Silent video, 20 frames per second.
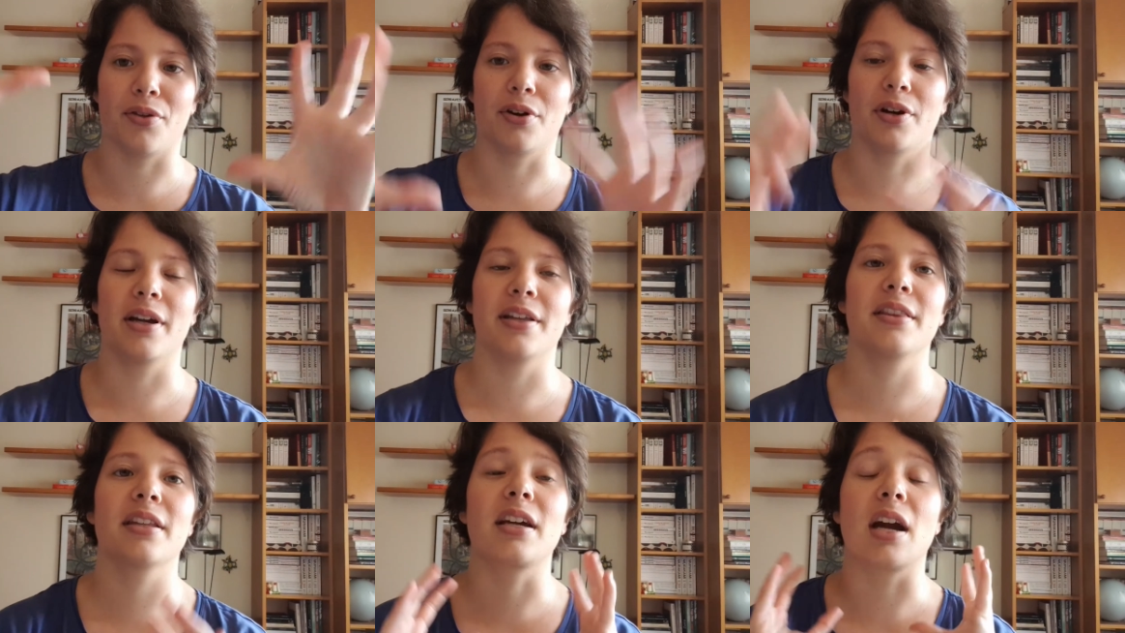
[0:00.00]

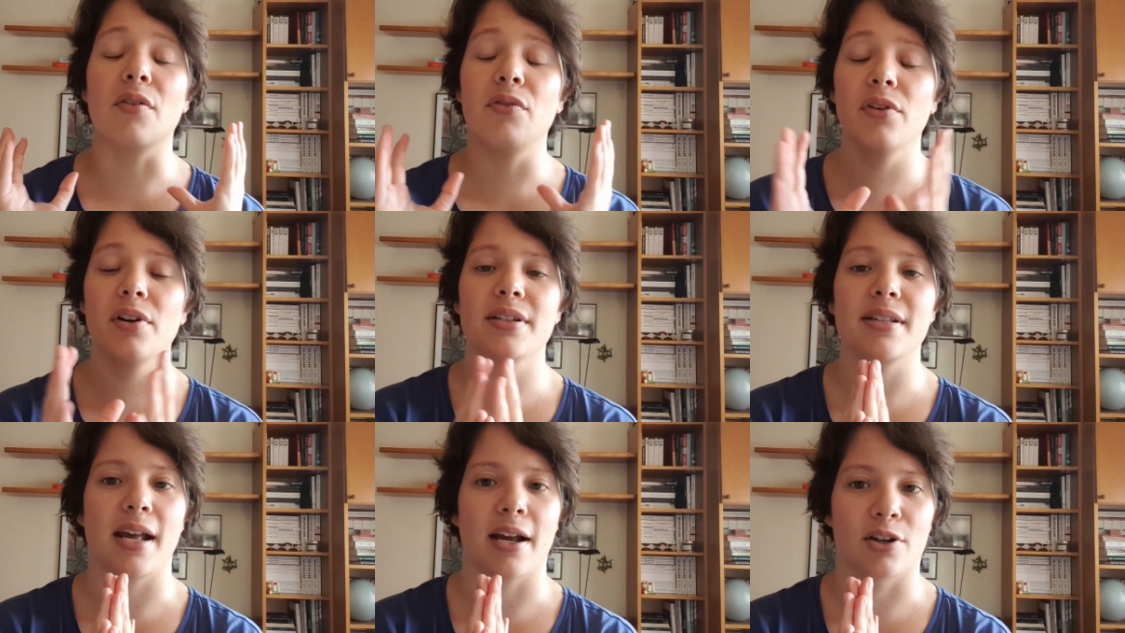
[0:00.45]
And the cover
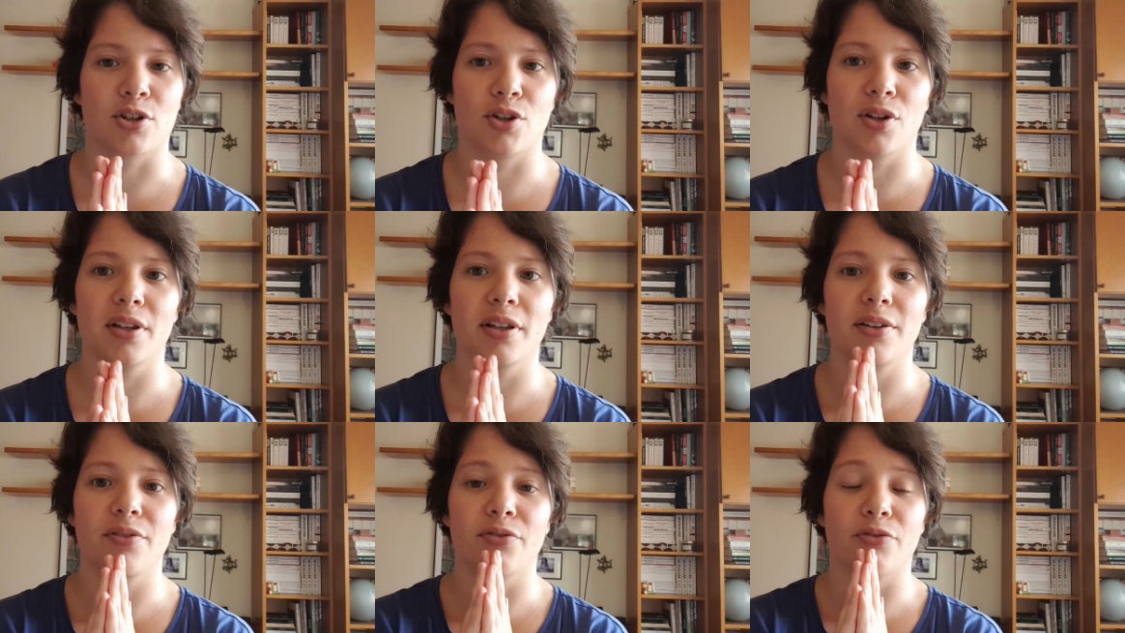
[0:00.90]
is
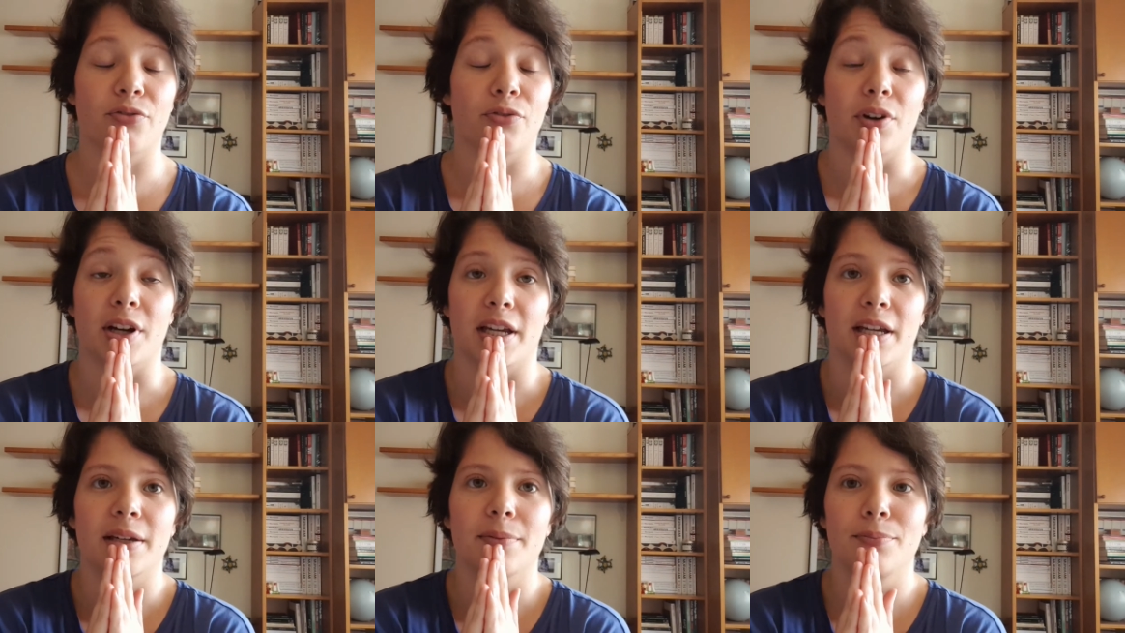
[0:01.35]
actually
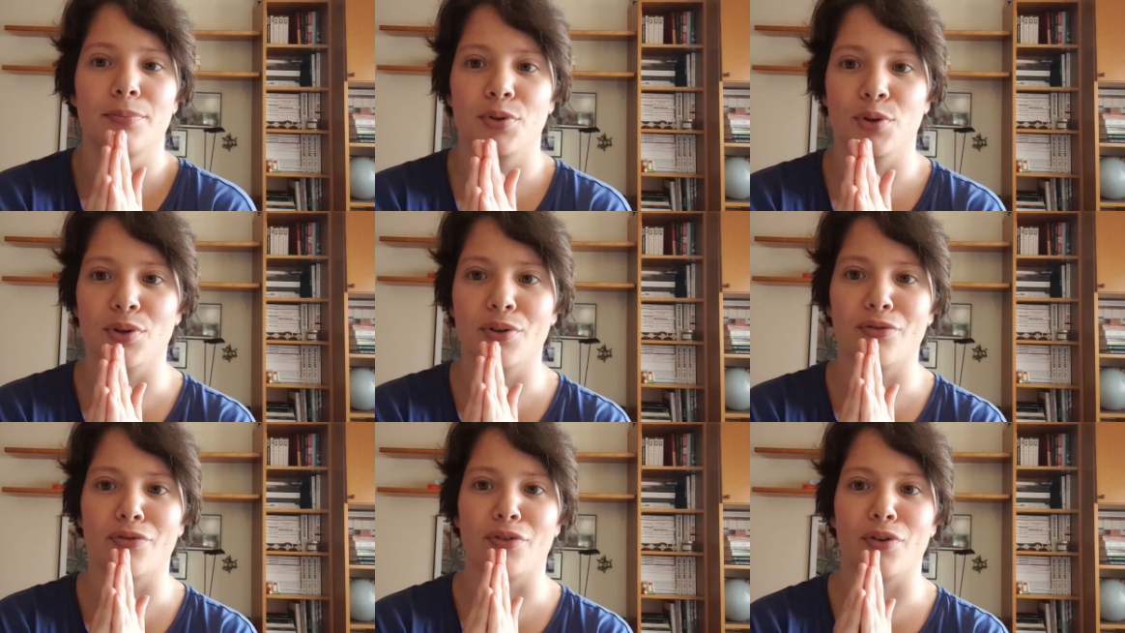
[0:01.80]
freaking
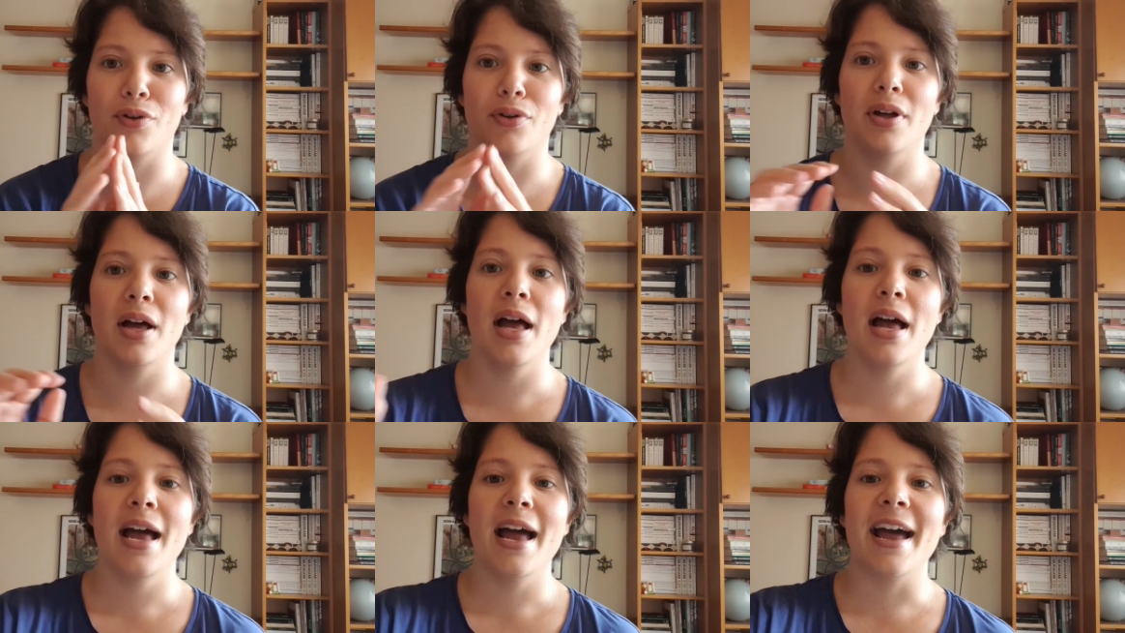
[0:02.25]
beautiful,
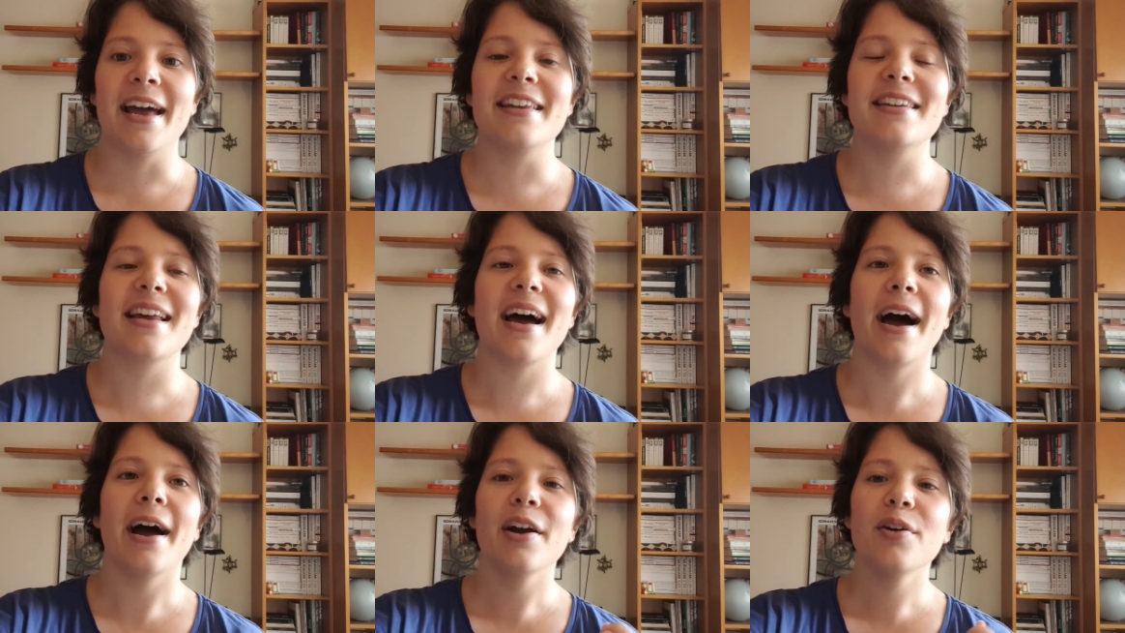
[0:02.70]
and
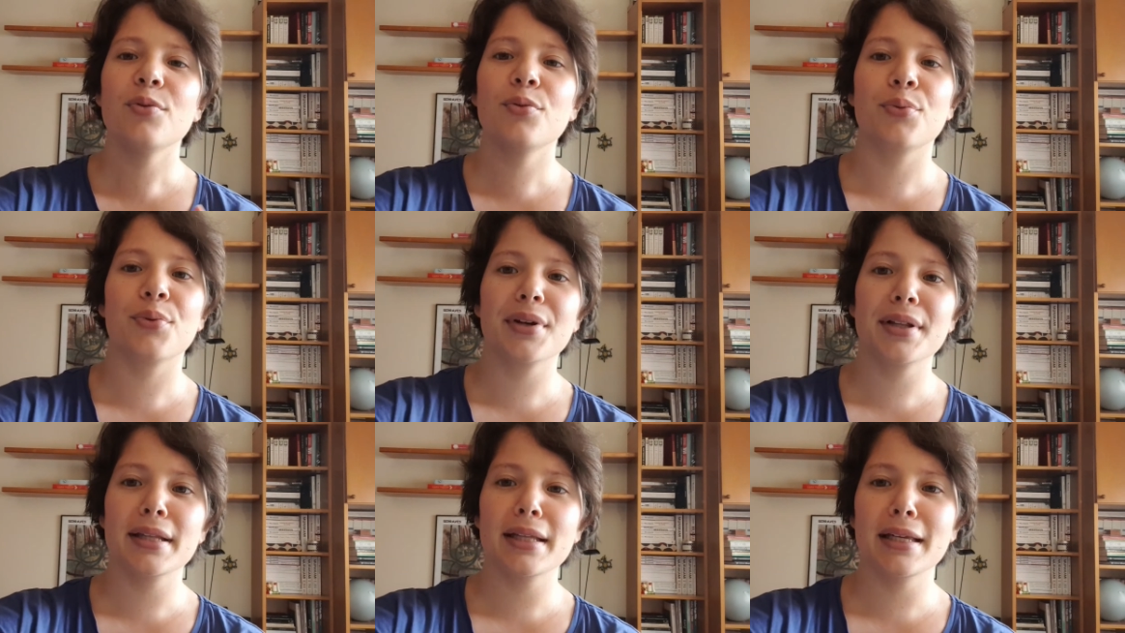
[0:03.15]
I
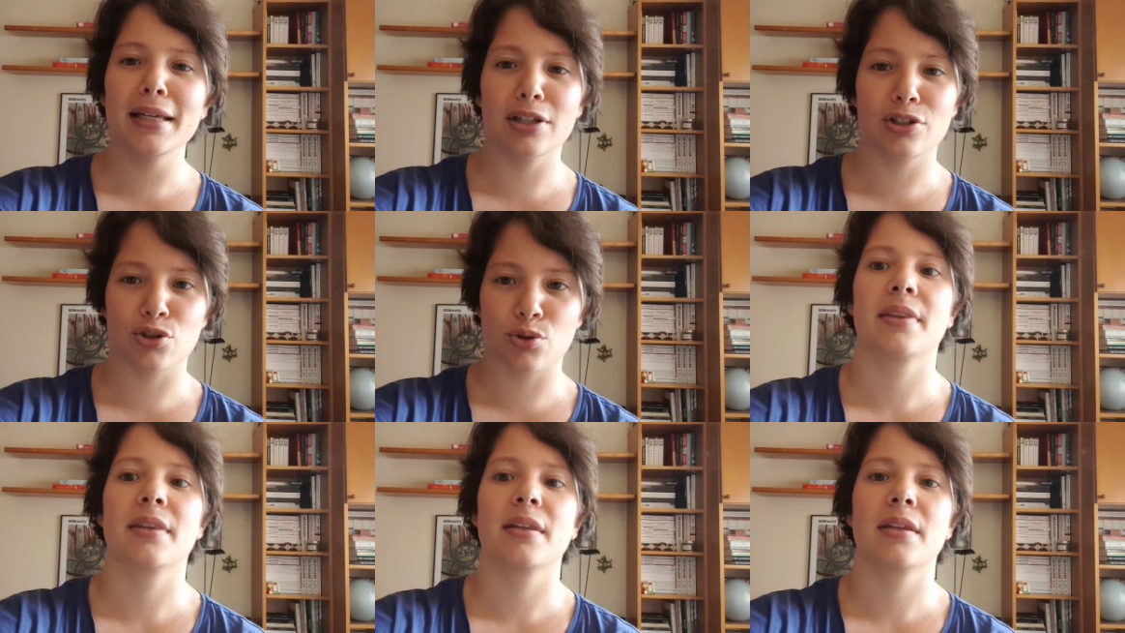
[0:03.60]
really
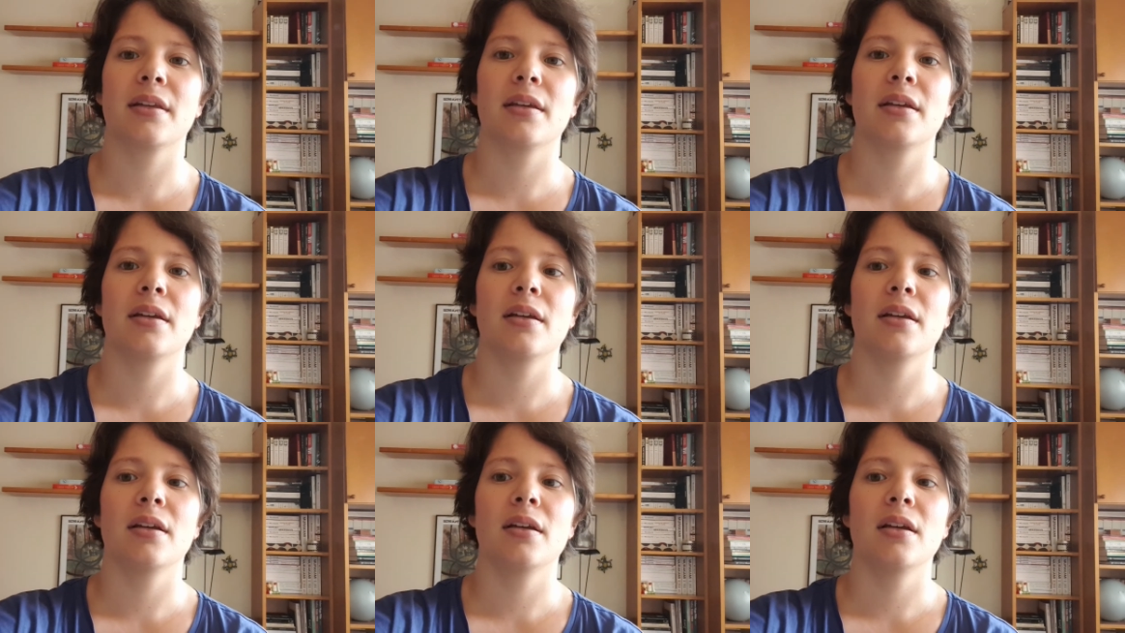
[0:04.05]
enjoyed this
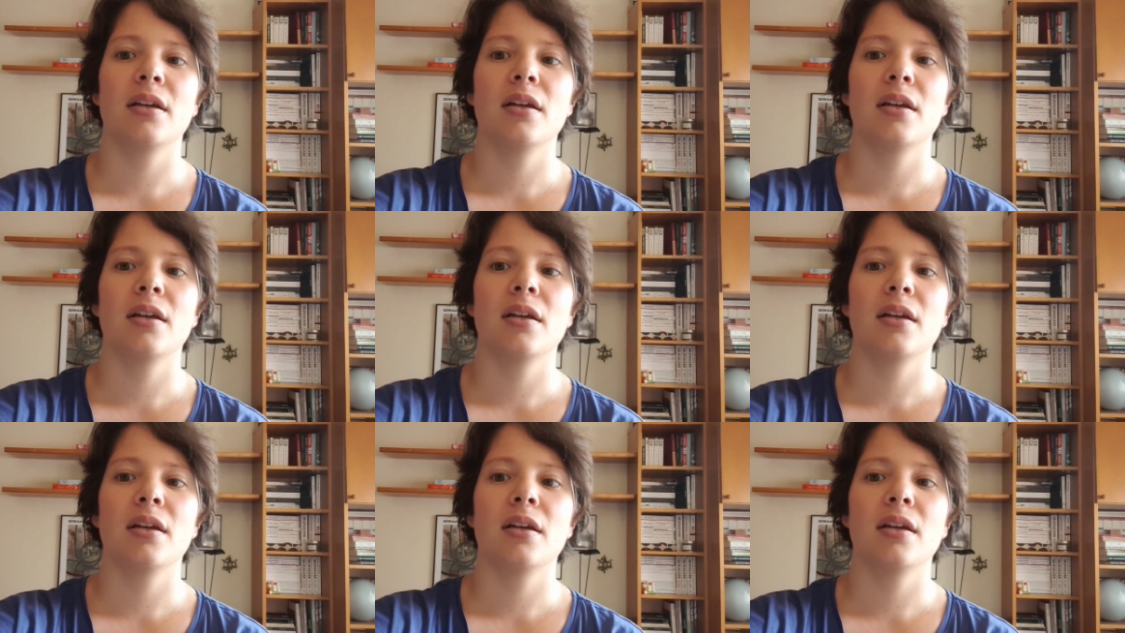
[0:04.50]
book.